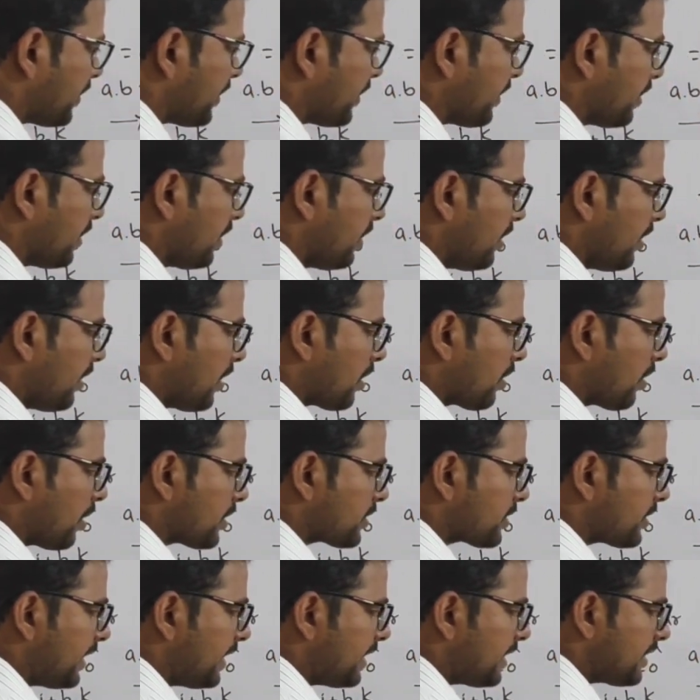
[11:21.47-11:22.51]
b.
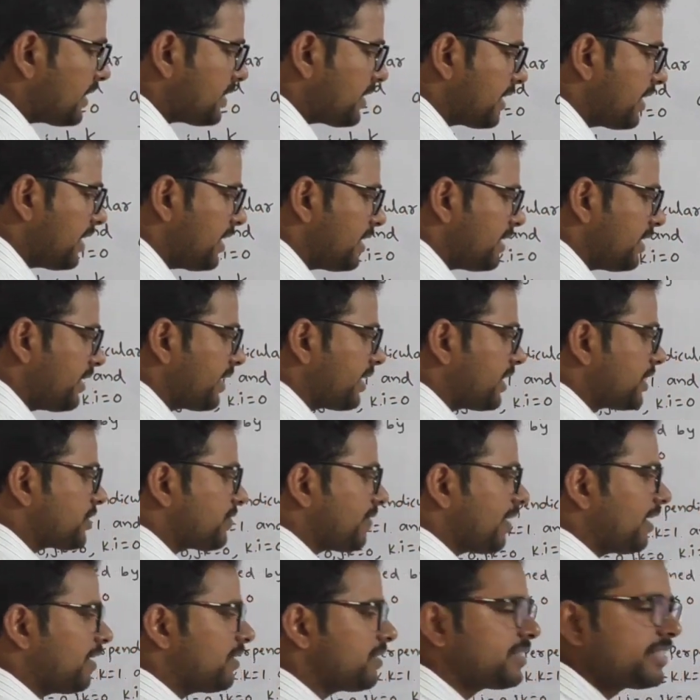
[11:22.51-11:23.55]
Cos 90 degrees
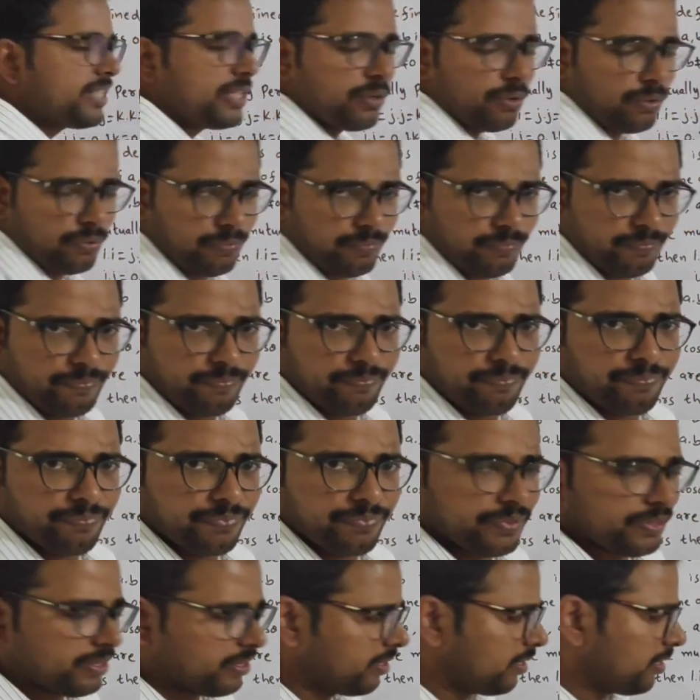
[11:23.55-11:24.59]
value is 0.
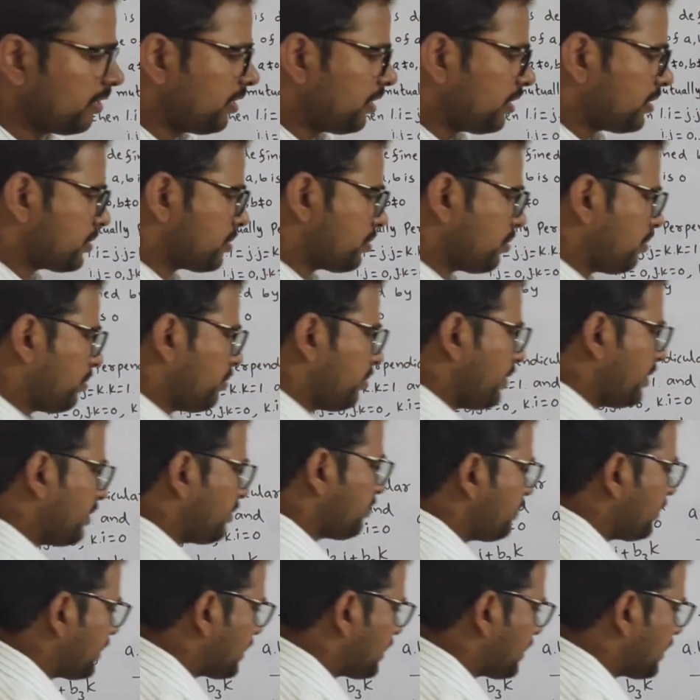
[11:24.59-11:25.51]
So it